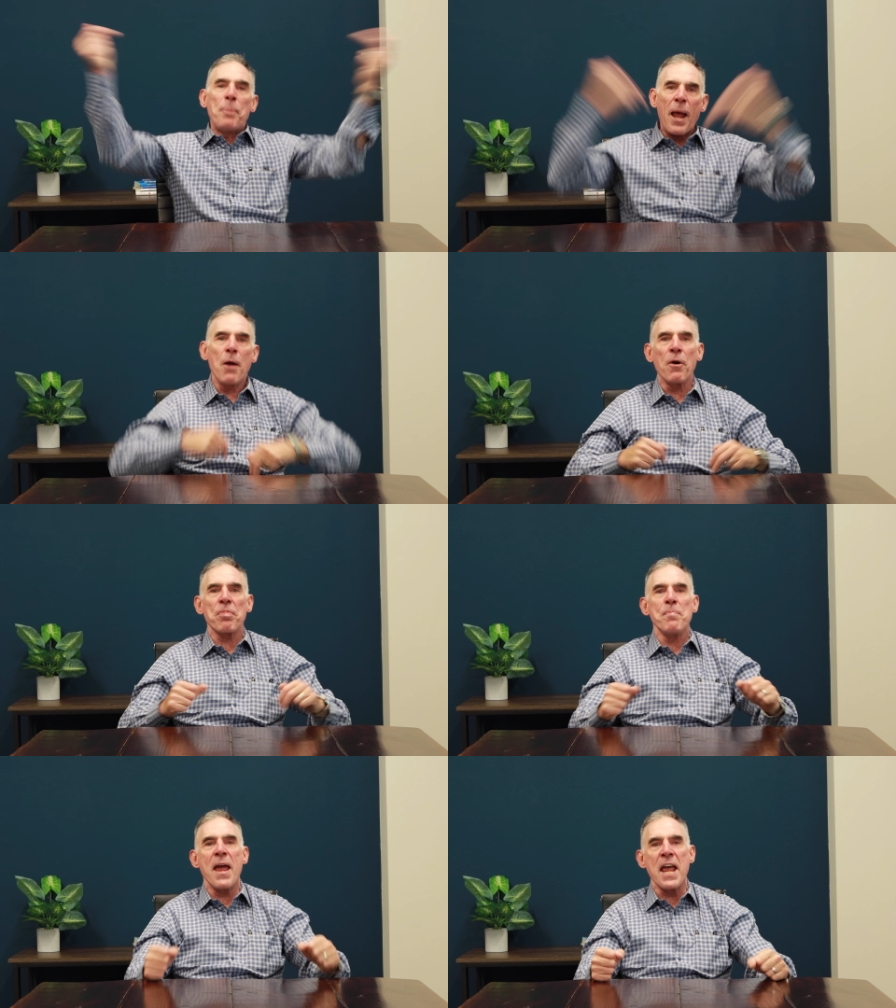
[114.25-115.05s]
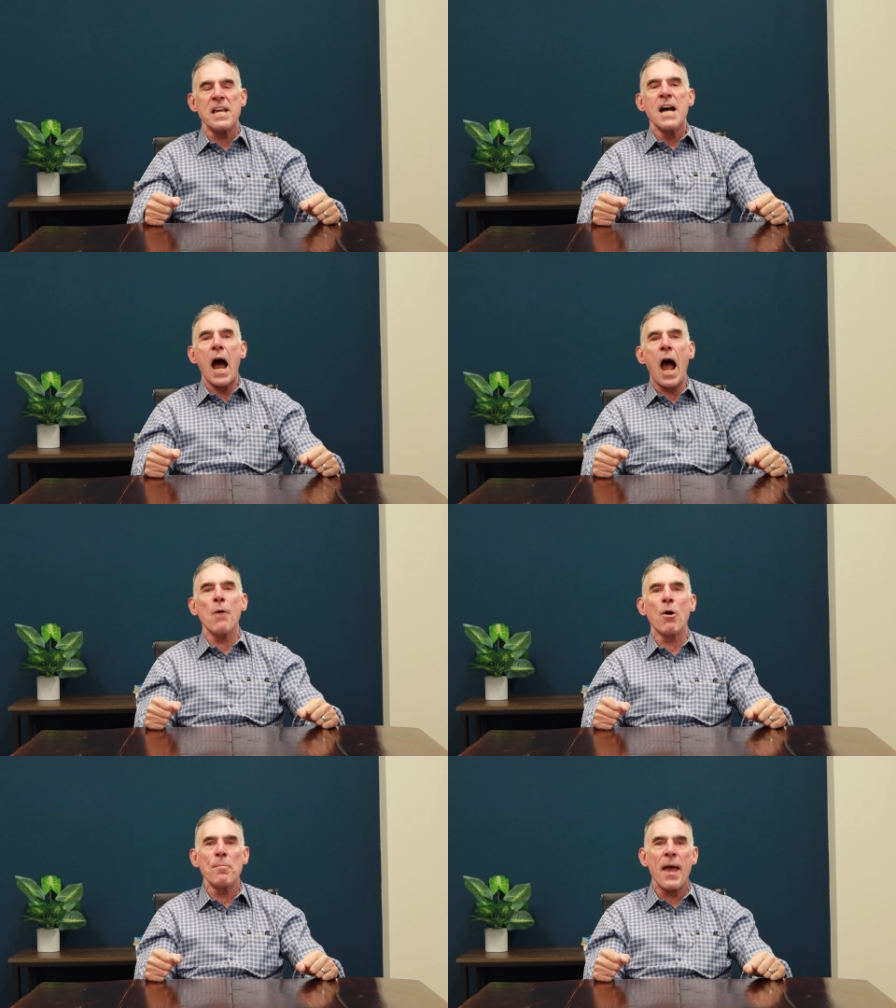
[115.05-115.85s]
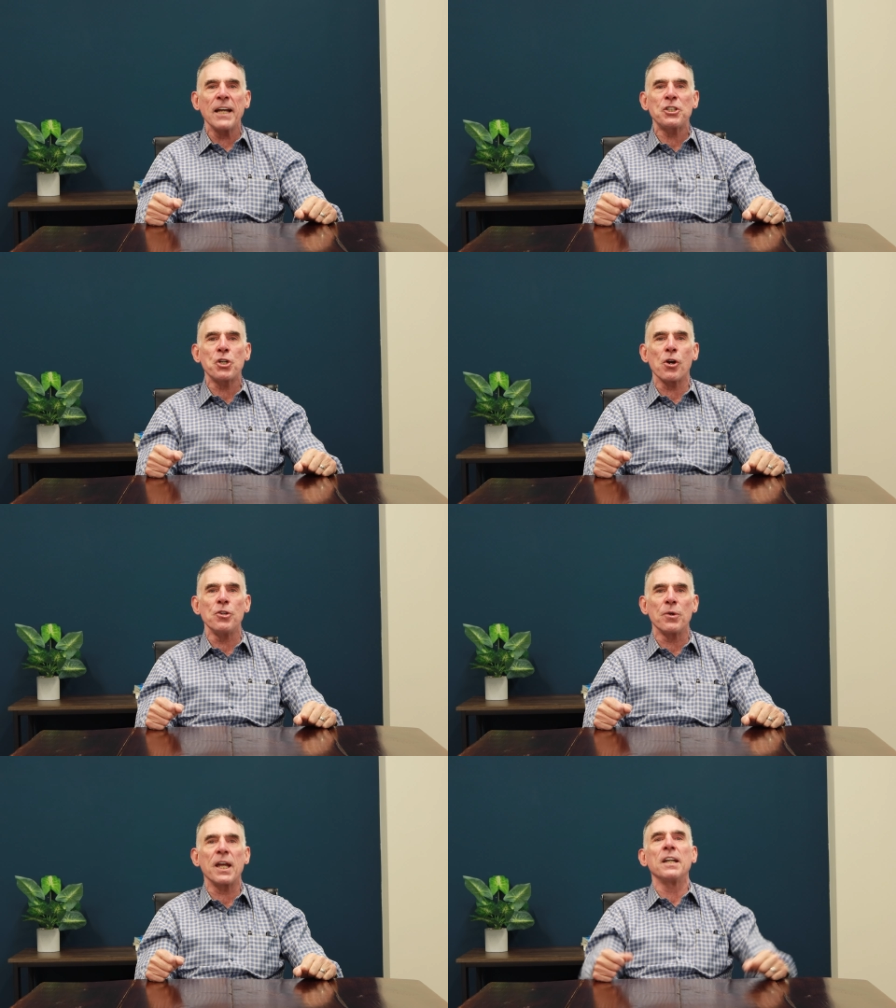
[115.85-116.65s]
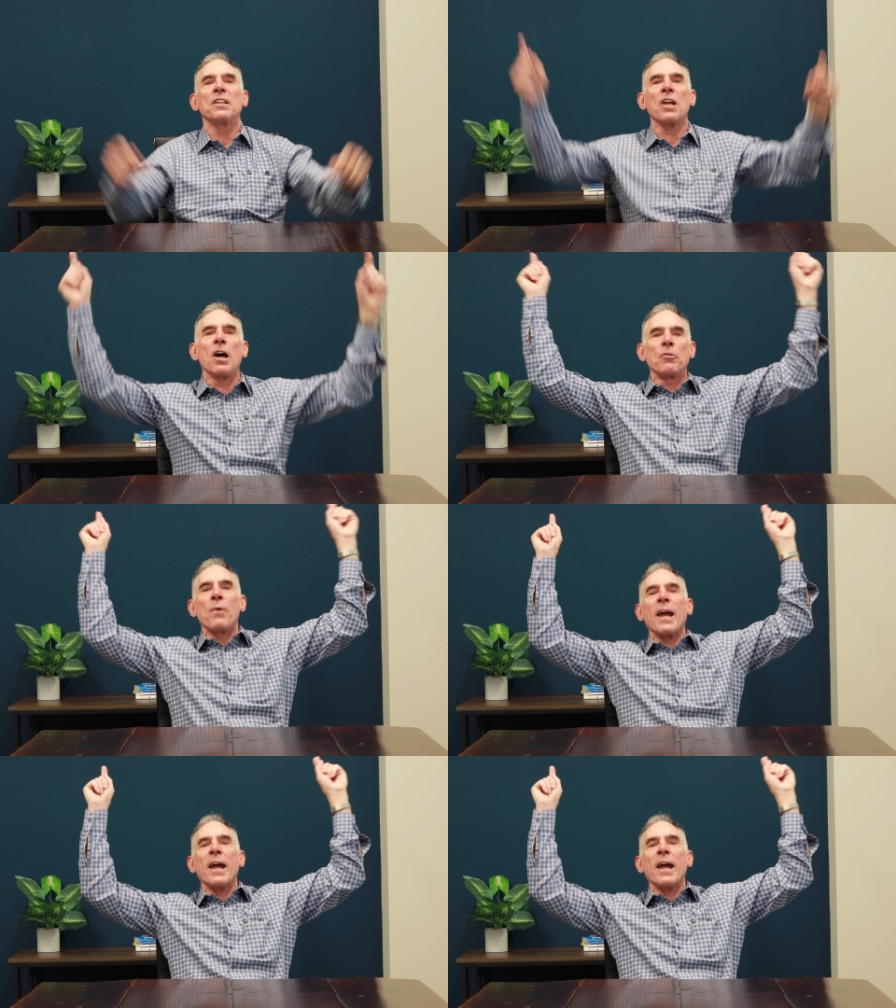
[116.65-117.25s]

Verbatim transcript: Be with me. I will make sure you get it done.